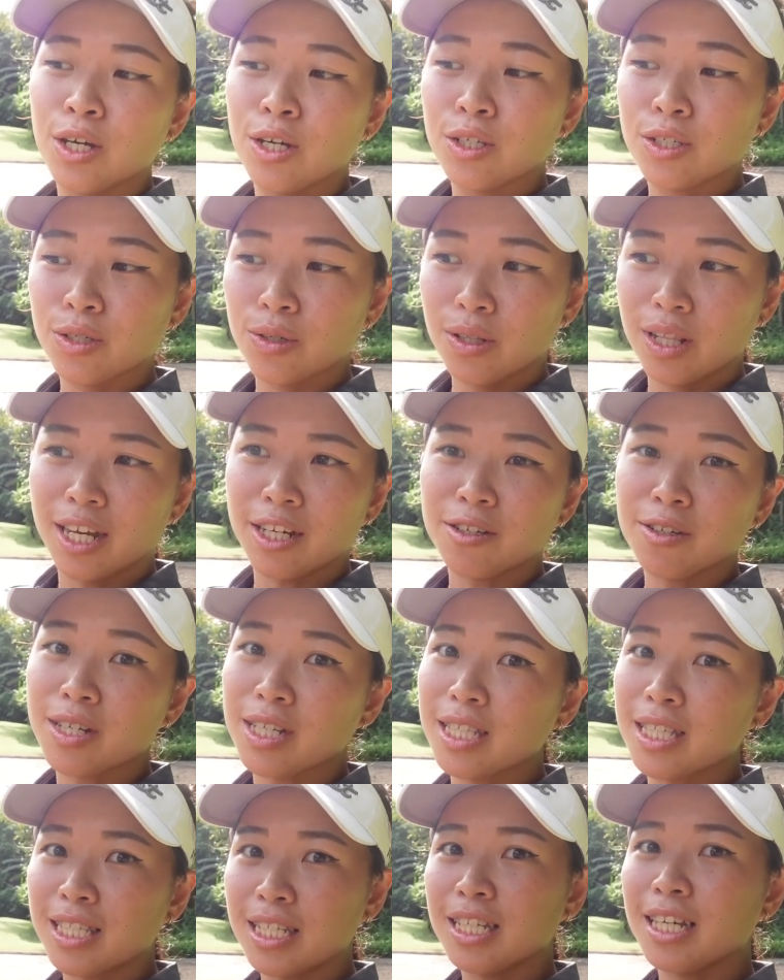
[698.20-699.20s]
So like you
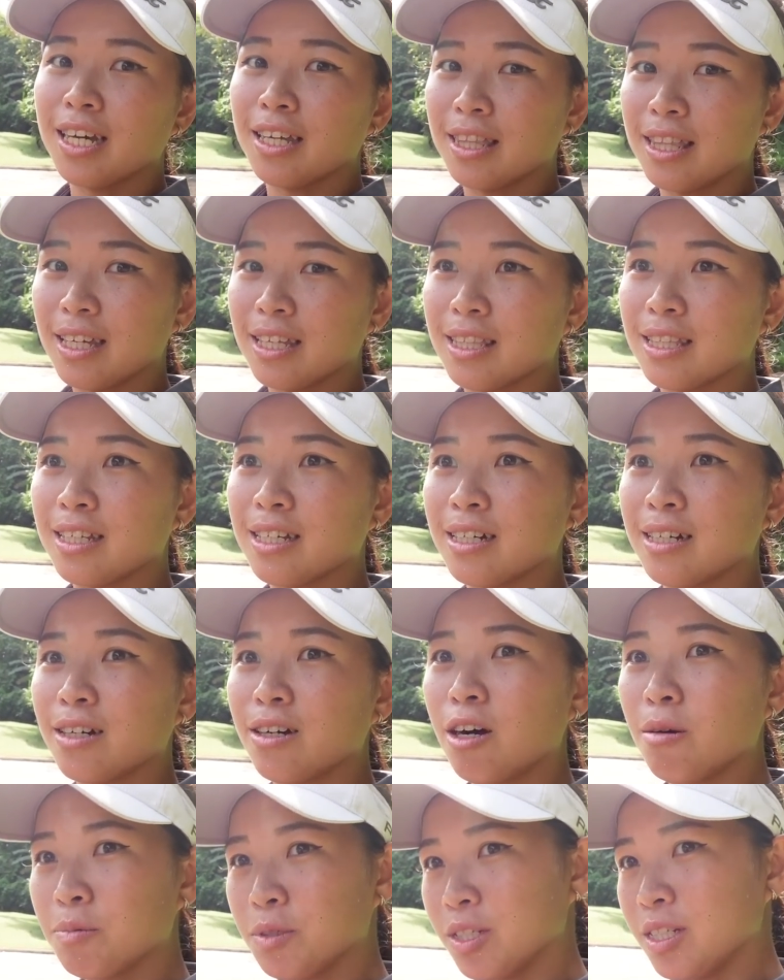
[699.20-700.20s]
can see, I think
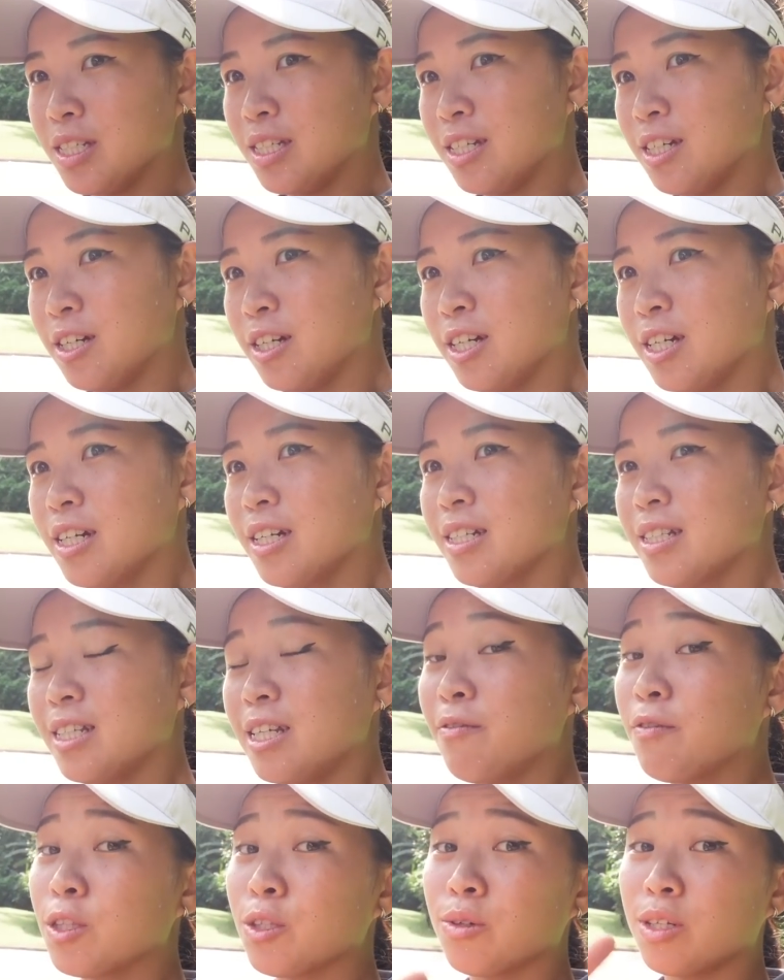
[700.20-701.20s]
the option here,
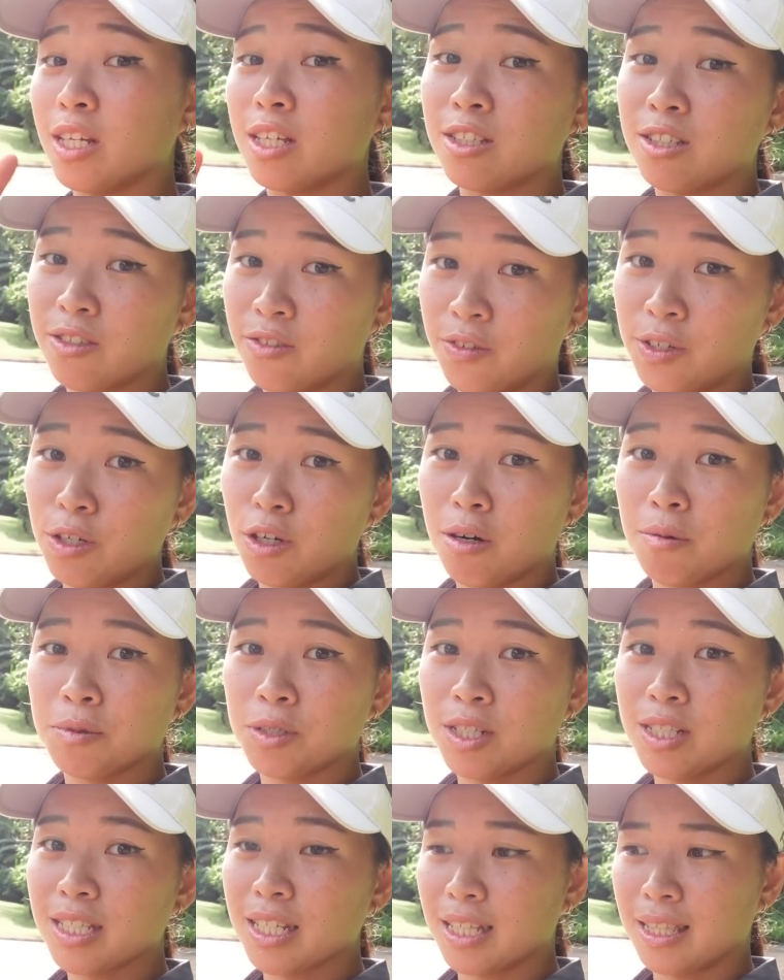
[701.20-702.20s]
even though there's 3
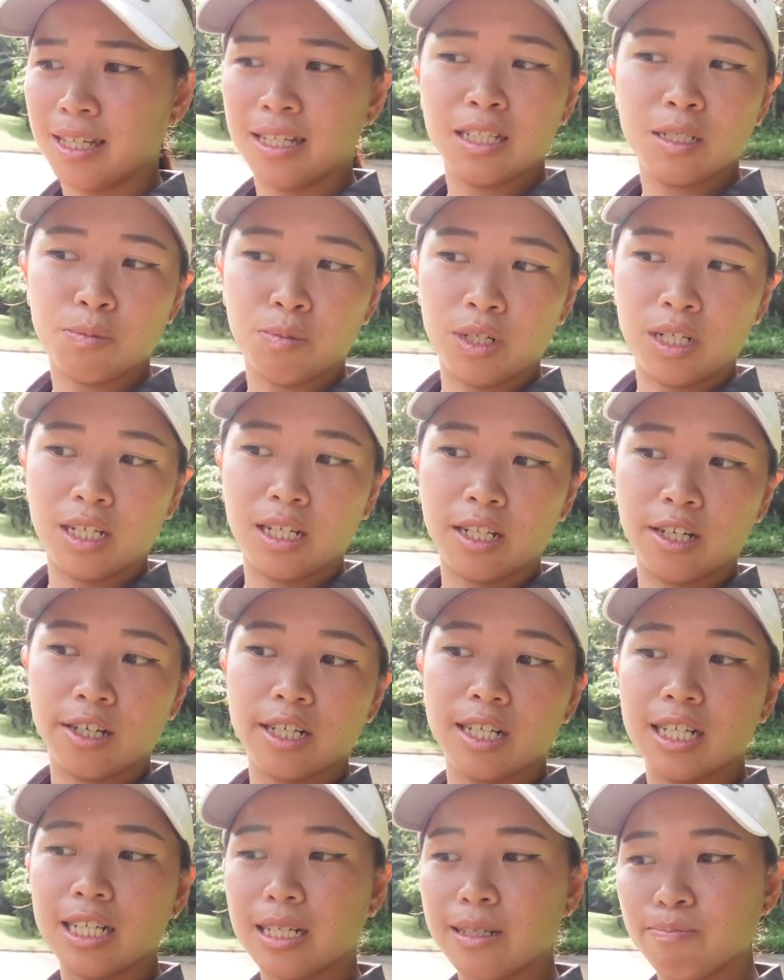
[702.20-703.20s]
options, I think it's pretty
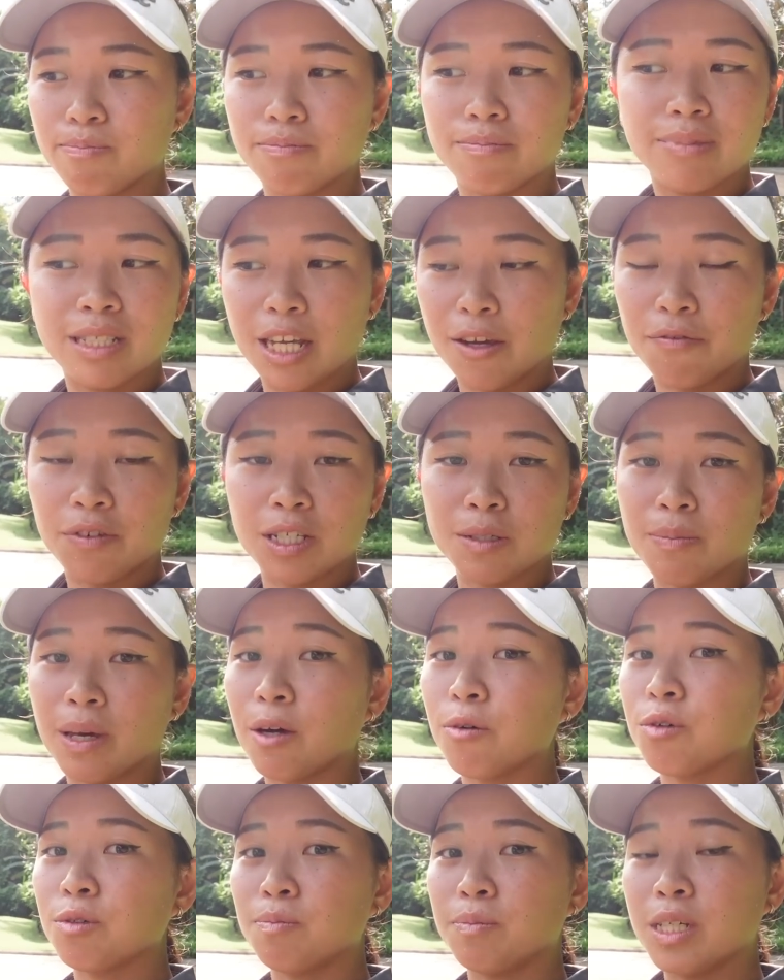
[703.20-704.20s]
clear that safest
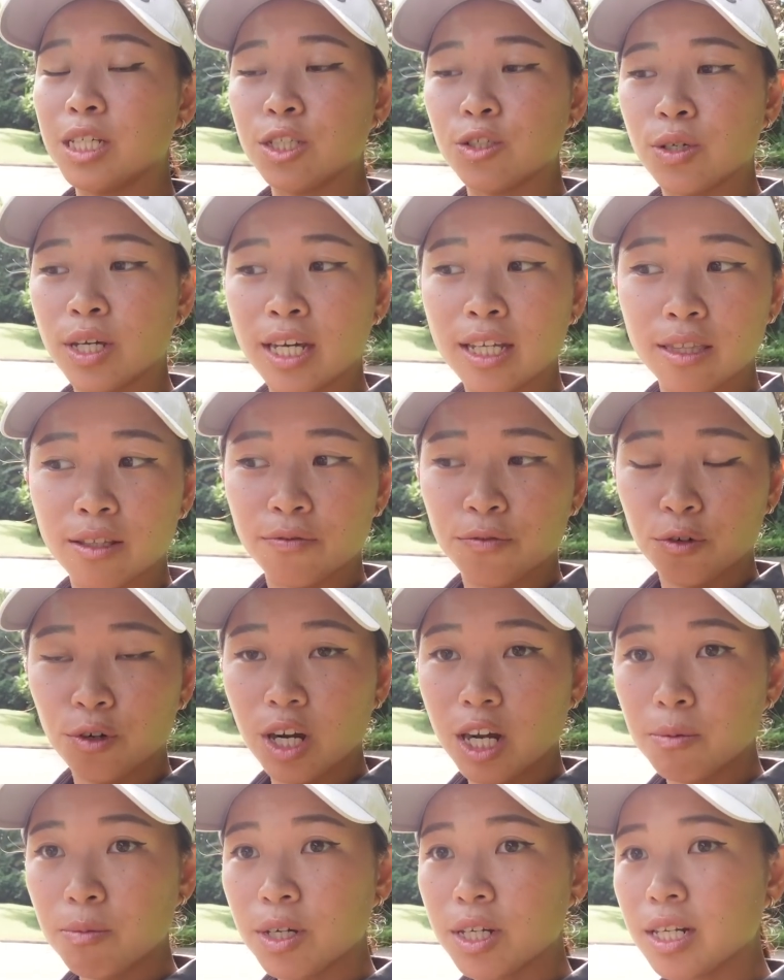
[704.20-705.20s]
bet would be to hit the 4
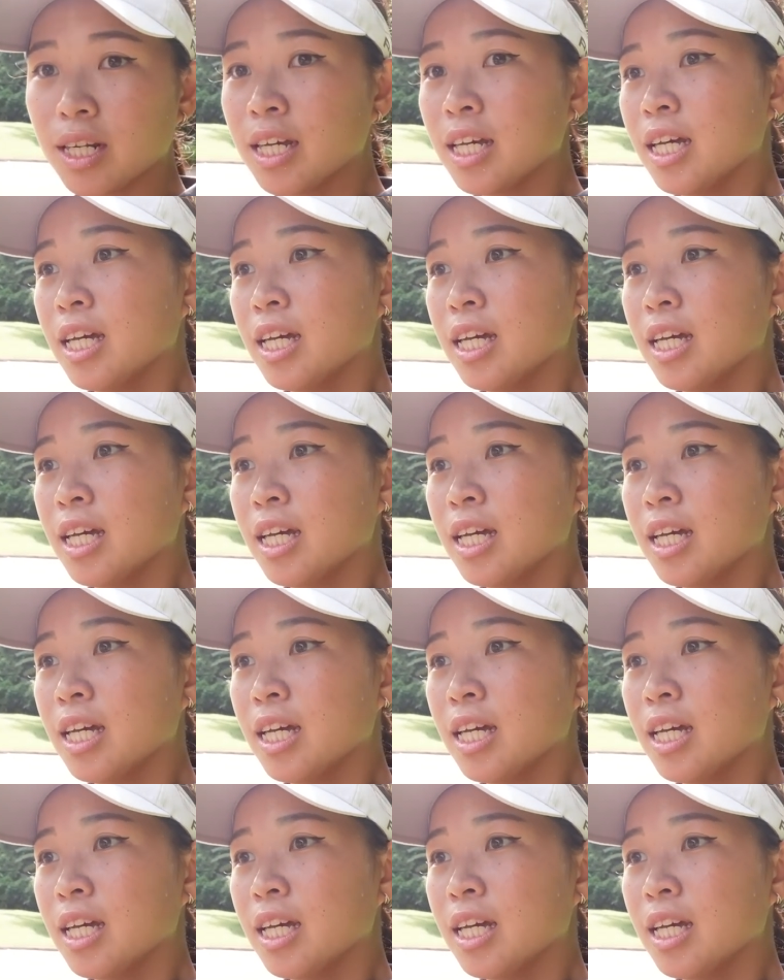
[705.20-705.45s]
hybrid.